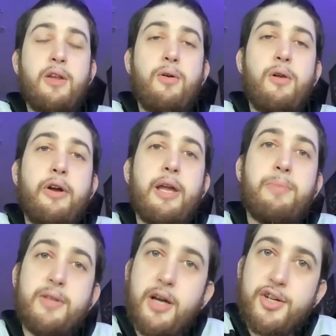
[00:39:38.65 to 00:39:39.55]
you know,
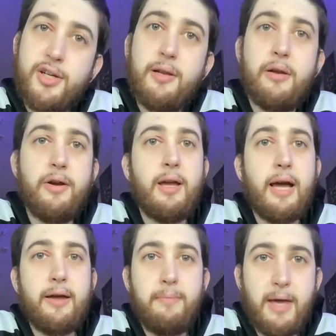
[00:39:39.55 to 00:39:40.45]
learning production,
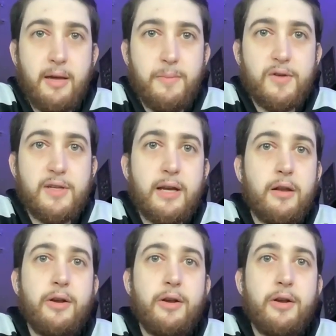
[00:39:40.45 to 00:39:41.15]
learning how to make music,